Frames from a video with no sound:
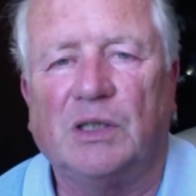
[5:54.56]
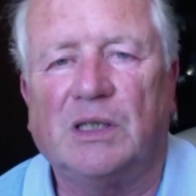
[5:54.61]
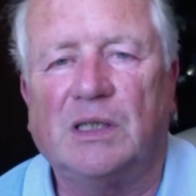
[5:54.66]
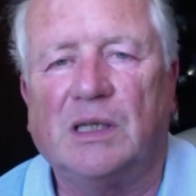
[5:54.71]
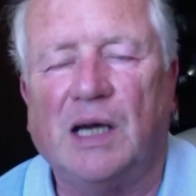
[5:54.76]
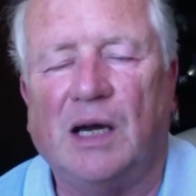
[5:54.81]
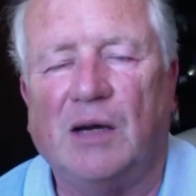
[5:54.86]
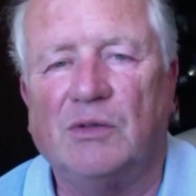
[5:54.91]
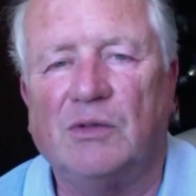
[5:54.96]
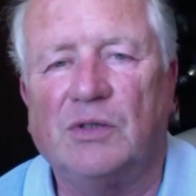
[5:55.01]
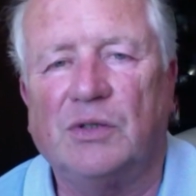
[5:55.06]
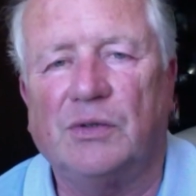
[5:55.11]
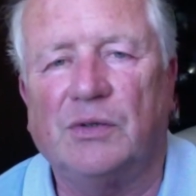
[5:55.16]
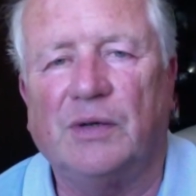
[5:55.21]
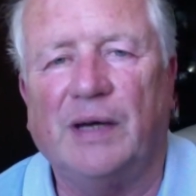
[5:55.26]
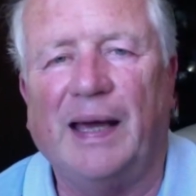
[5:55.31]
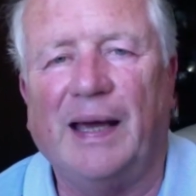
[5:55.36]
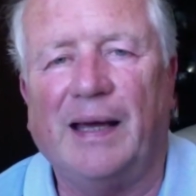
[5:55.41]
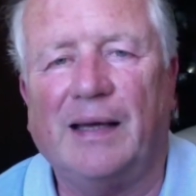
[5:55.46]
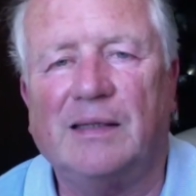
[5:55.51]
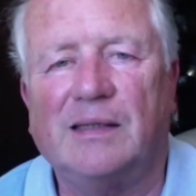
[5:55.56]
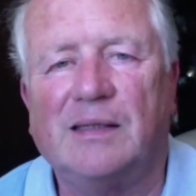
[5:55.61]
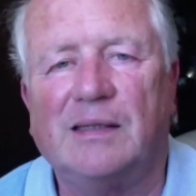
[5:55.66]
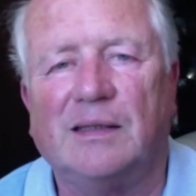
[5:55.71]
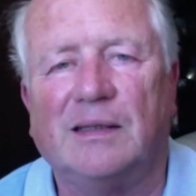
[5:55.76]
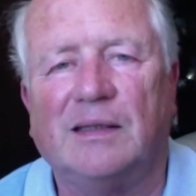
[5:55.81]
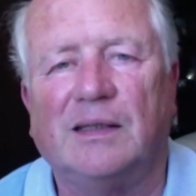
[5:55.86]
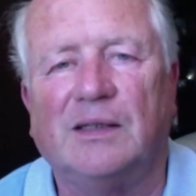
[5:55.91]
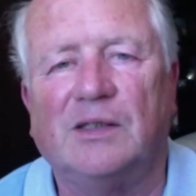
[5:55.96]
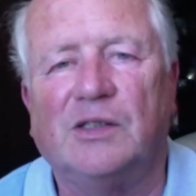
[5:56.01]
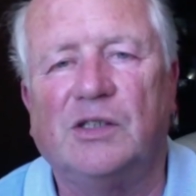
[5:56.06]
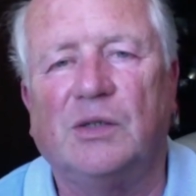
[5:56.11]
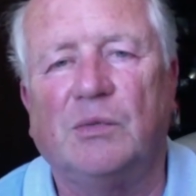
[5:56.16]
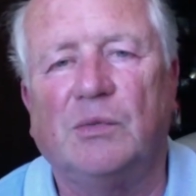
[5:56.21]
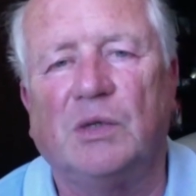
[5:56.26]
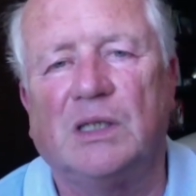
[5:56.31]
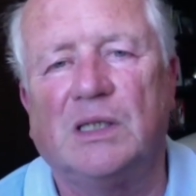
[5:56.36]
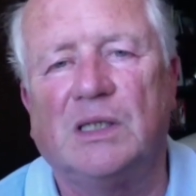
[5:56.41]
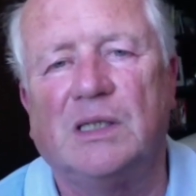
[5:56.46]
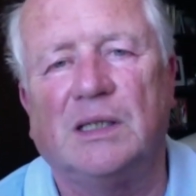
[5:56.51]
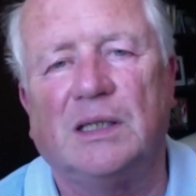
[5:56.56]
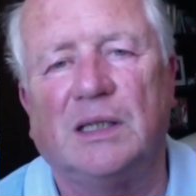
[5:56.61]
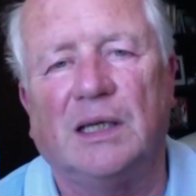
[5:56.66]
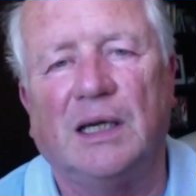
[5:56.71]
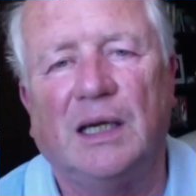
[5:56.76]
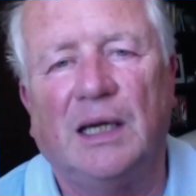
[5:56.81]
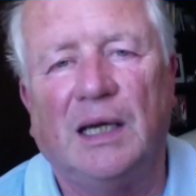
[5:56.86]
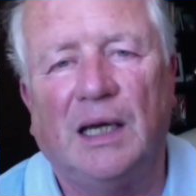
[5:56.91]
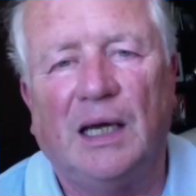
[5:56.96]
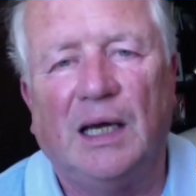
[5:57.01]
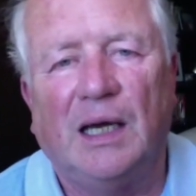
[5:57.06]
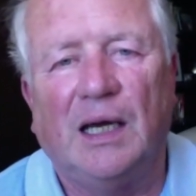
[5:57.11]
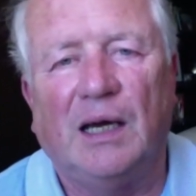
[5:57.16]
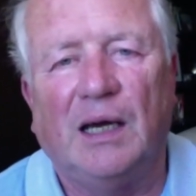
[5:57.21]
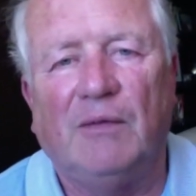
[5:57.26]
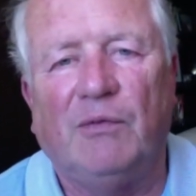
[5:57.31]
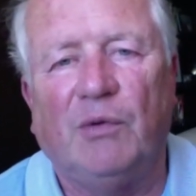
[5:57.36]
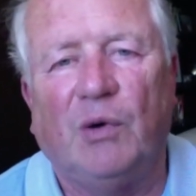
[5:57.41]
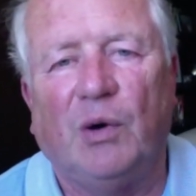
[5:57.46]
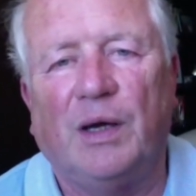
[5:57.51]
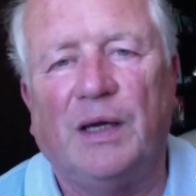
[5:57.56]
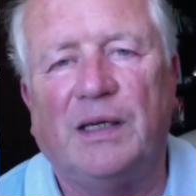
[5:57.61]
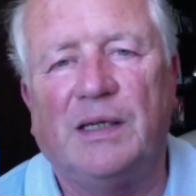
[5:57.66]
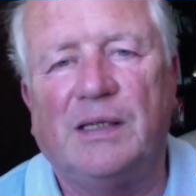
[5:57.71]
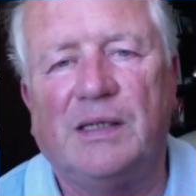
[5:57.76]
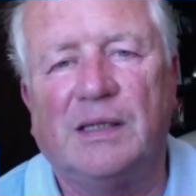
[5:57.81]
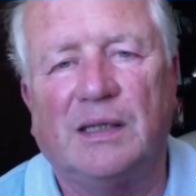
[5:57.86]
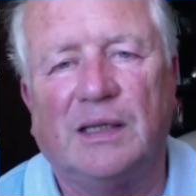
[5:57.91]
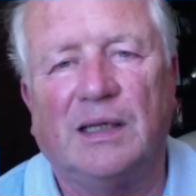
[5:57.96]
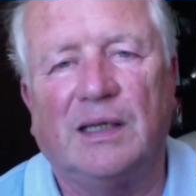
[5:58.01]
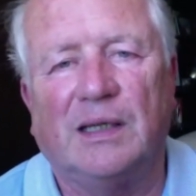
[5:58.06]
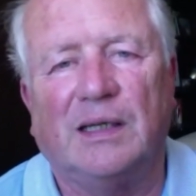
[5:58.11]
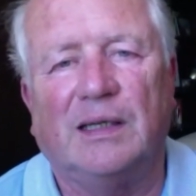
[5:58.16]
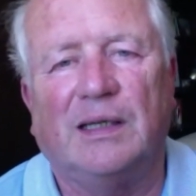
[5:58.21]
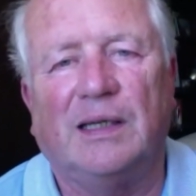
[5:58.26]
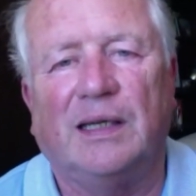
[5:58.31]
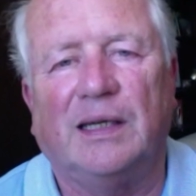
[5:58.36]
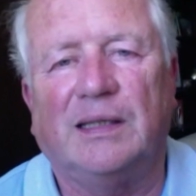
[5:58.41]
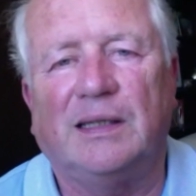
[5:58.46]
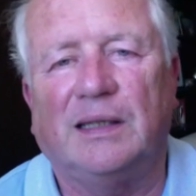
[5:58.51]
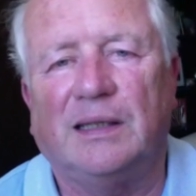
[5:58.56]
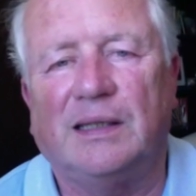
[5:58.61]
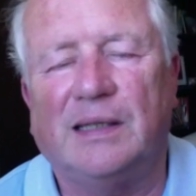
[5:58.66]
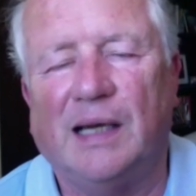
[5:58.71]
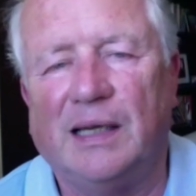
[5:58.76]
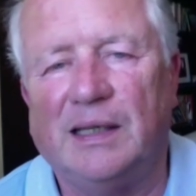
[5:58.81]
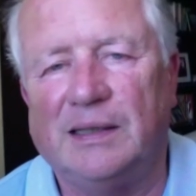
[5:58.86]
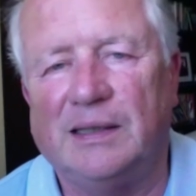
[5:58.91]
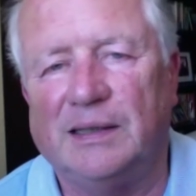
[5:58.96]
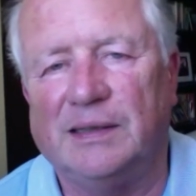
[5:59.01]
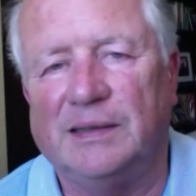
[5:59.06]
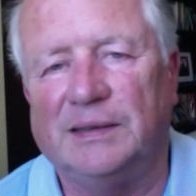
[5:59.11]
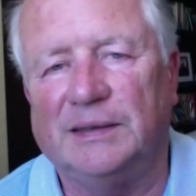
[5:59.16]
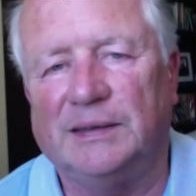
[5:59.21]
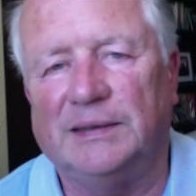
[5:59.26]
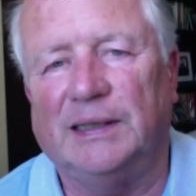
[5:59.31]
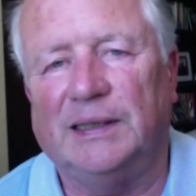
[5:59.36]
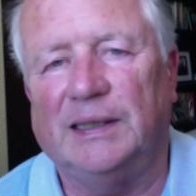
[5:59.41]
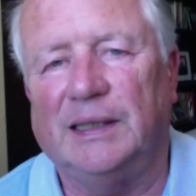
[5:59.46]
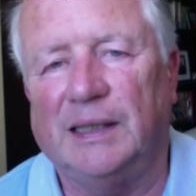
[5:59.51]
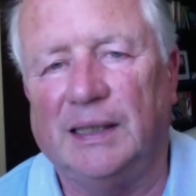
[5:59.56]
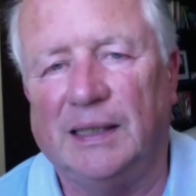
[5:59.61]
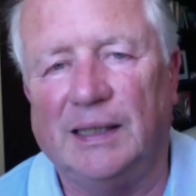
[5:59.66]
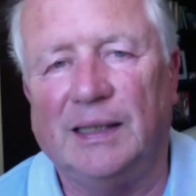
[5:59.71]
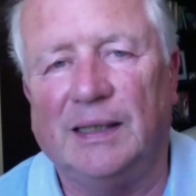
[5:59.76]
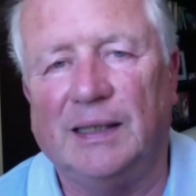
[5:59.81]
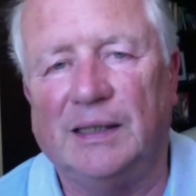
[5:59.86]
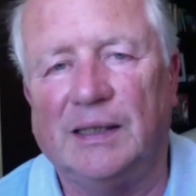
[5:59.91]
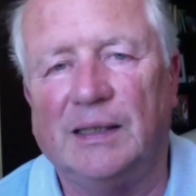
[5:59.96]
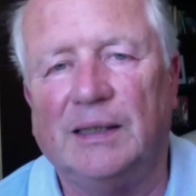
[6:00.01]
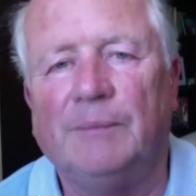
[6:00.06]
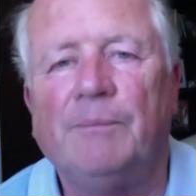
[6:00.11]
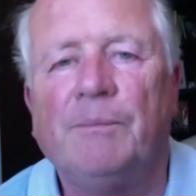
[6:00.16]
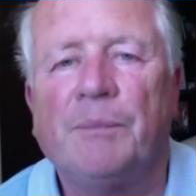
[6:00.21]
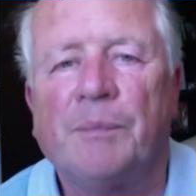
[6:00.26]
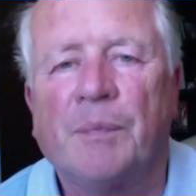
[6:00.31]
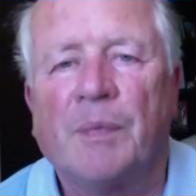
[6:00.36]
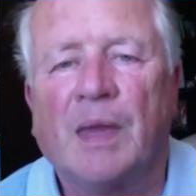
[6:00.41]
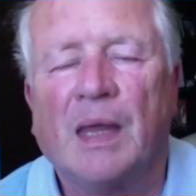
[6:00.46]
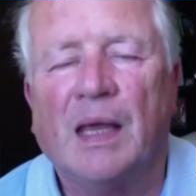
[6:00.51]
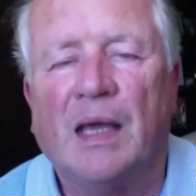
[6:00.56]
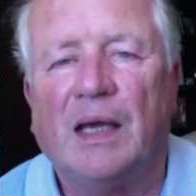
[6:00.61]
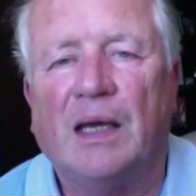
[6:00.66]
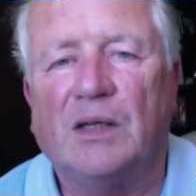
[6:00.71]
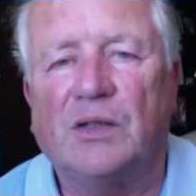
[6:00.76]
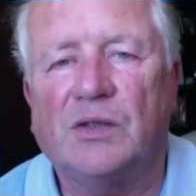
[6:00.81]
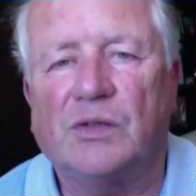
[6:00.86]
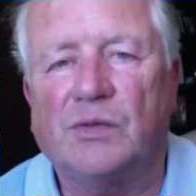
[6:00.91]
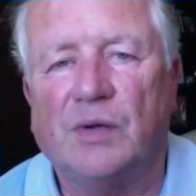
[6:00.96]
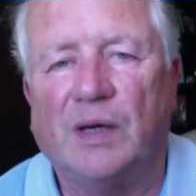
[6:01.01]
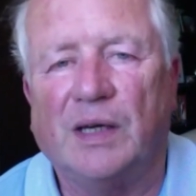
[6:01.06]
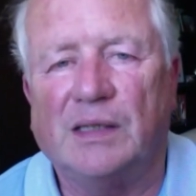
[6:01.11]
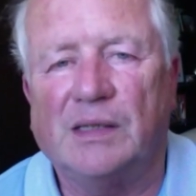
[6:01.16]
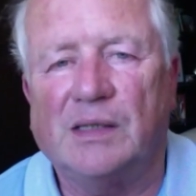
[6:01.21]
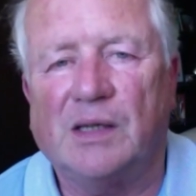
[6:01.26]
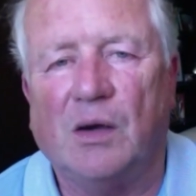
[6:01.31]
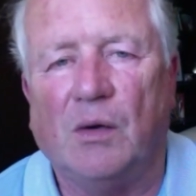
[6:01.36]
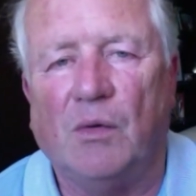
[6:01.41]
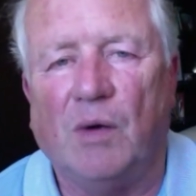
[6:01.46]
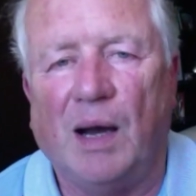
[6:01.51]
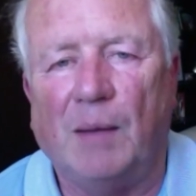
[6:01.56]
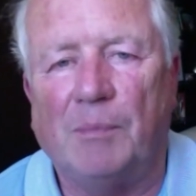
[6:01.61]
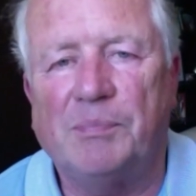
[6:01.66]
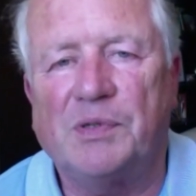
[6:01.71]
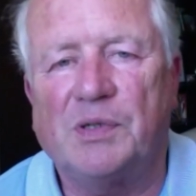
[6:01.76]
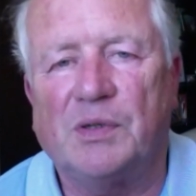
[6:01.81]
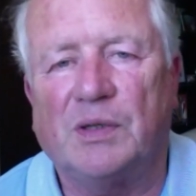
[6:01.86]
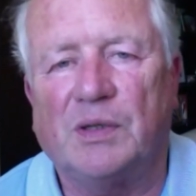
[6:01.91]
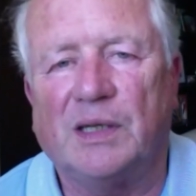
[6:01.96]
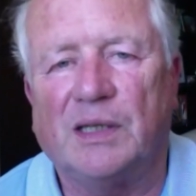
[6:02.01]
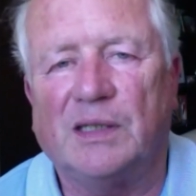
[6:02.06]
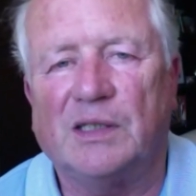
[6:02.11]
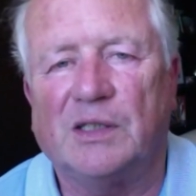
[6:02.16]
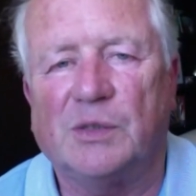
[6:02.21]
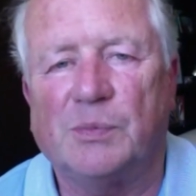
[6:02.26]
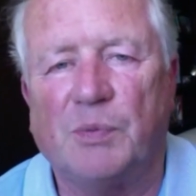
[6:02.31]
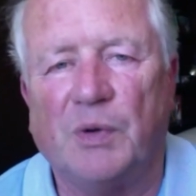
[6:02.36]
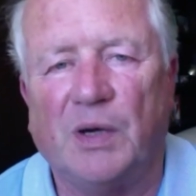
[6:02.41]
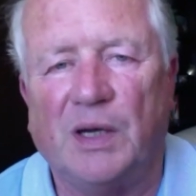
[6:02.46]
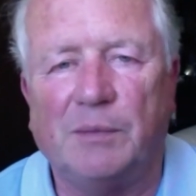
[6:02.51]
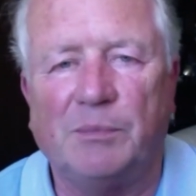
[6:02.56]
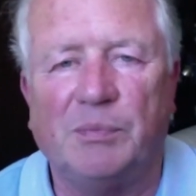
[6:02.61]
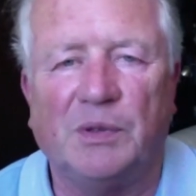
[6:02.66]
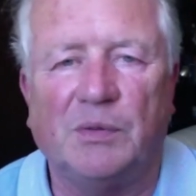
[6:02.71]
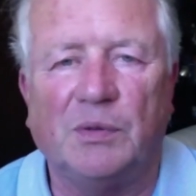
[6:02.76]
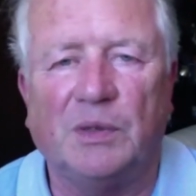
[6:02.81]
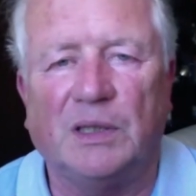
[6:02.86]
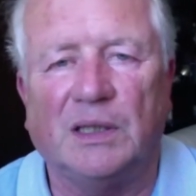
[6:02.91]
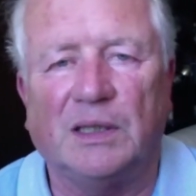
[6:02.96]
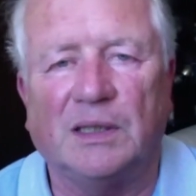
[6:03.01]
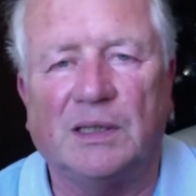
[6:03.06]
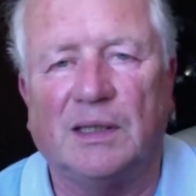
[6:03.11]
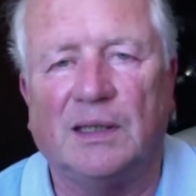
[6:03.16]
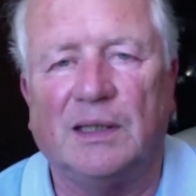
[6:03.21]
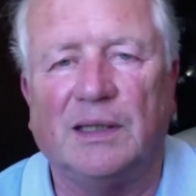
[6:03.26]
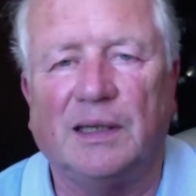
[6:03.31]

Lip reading: counteract and she would avoid that the Italian interest rates go up so that the spread between Italy